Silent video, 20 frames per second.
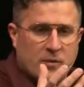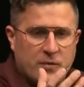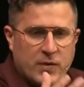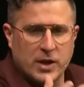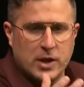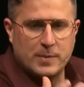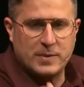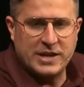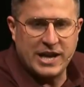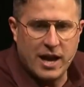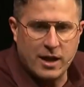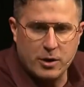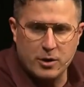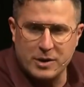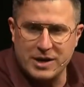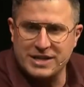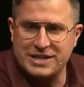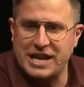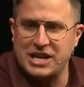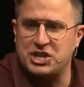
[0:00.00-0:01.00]
Phillip
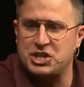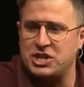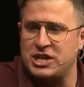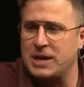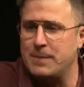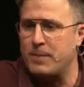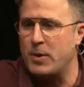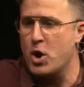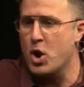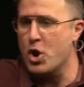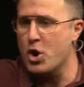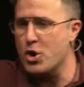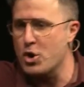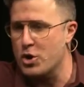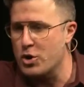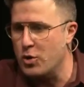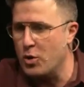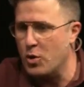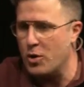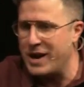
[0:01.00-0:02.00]
Keller is a sheep
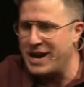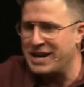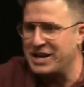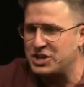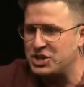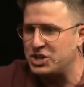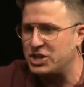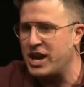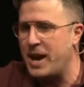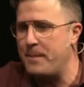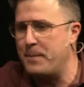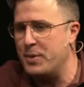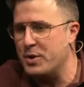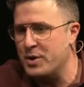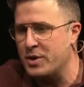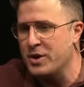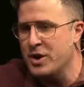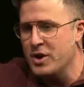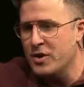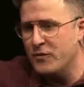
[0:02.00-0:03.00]
herder or a
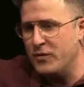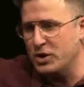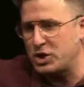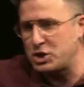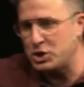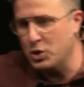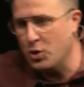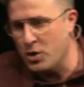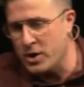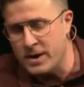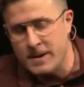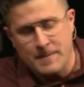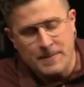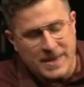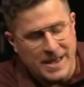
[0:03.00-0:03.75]
shepherd for short.